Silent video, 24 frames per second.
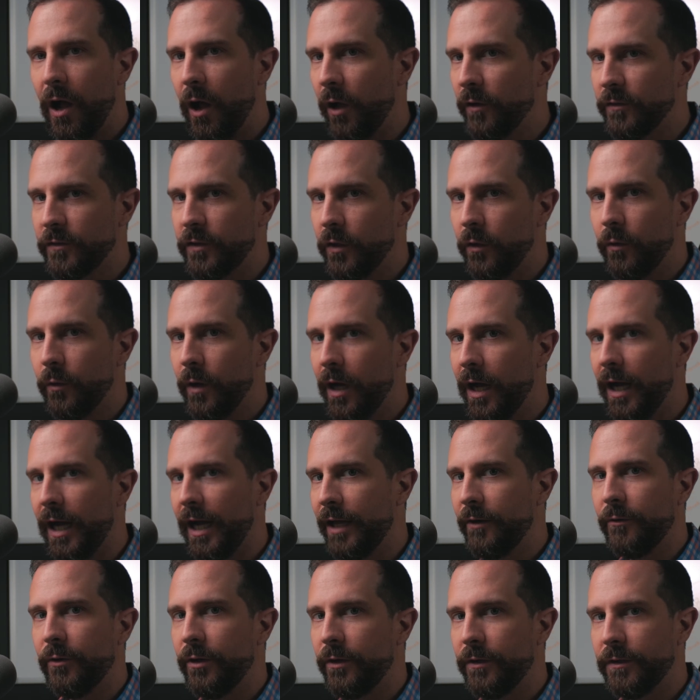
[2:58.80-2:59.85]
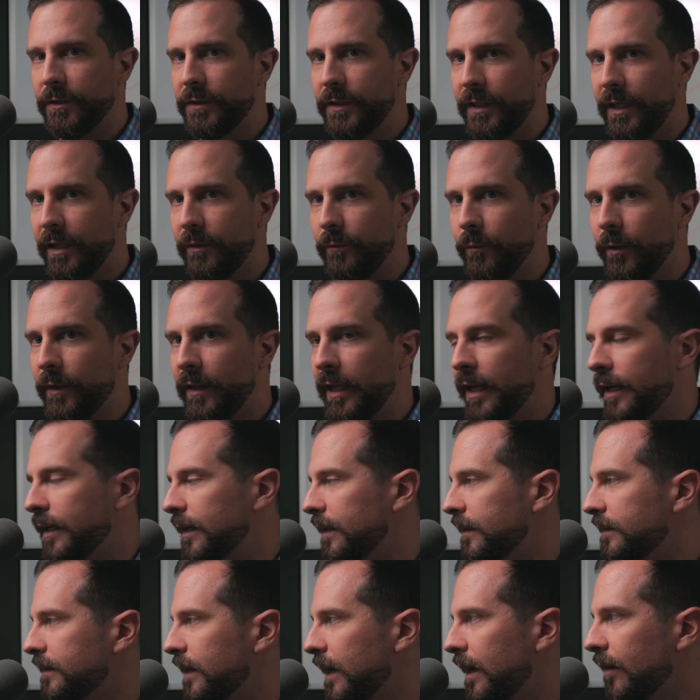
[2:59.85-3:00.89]
Also, I don't understand what that
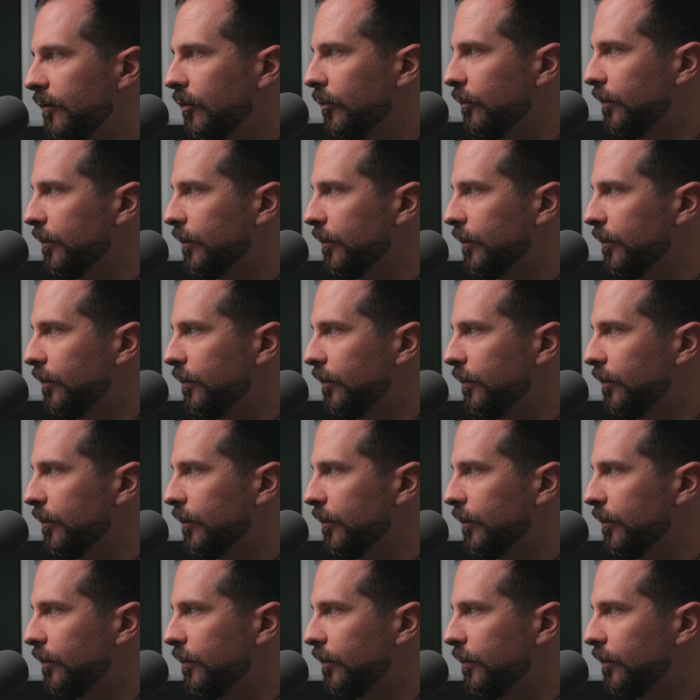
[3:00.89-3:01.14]
is. I haven't